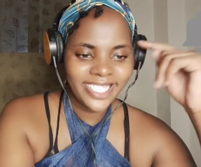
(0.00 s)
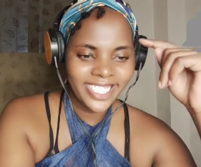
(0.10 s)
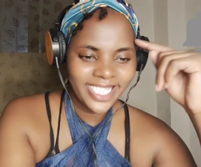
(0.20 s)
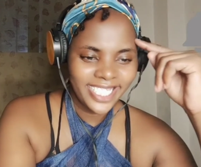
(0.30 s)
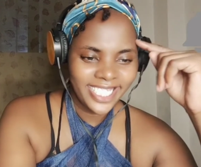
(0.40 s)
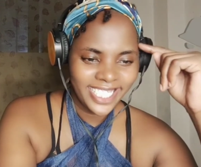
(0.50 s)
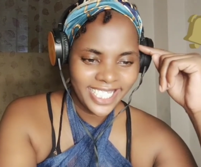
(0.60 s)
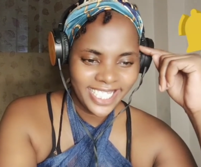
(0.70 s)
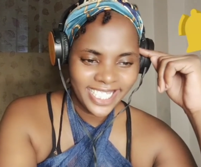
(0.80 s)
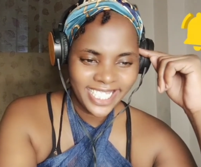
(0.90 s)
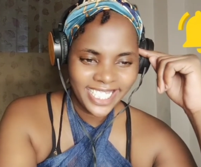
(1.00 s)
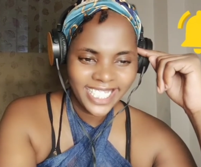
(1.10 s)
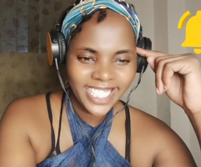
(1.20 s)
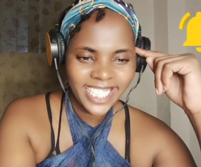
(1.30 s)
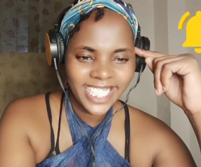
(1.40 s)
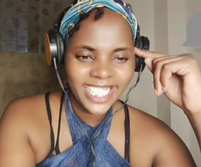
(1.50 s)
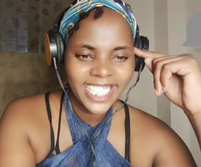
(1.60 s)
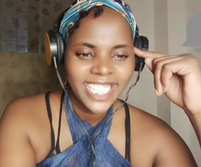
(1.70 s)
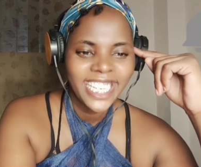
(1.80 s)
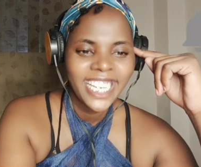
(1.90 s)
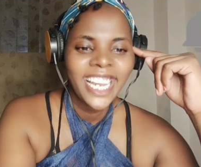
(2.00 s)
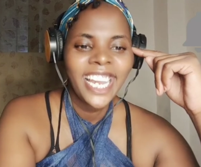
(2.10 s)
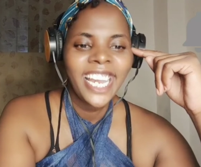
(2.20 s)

No one is speaking in this clip.